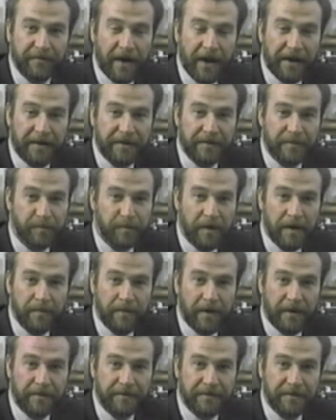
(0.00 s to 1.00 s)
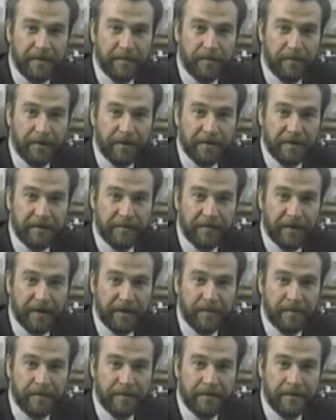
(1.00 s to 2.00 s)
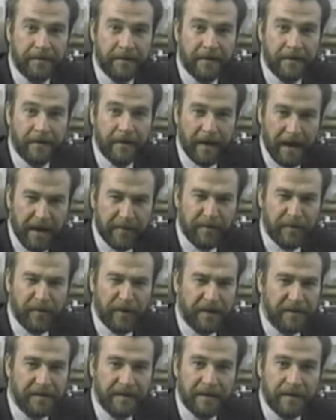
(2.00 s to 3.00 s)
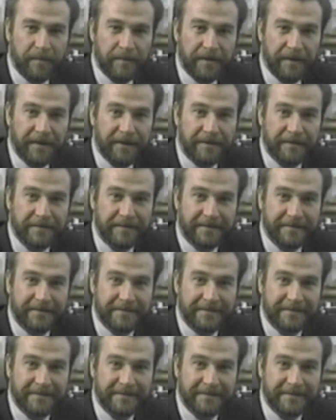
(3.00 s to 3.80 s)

finest web offset printing available. Have a great Labor Day.